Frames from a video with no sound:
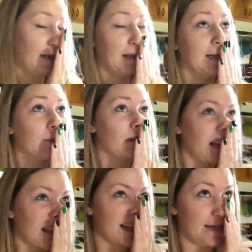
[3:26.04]
Oh,
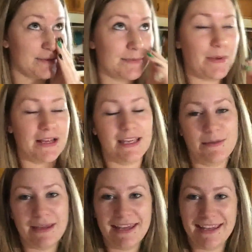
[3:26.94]
Riley keeps
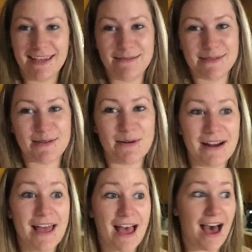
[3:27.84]
bugging me. He keeps
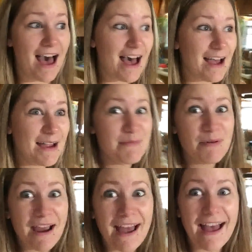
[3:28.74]
going,
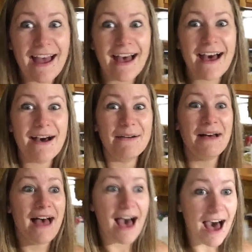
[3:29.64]
eyebrow,
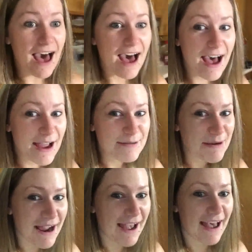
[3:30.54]

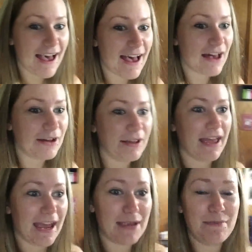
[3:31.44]
eyebrow.
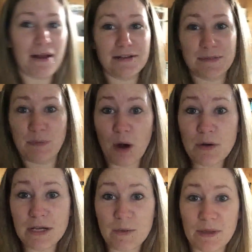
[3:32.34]
He bugs
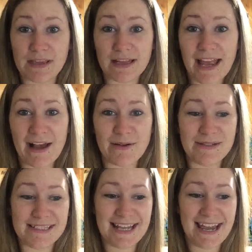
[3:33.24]
Brody with
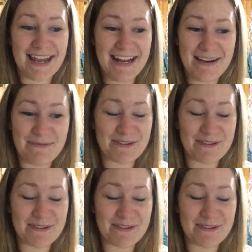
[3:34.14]
clowns, and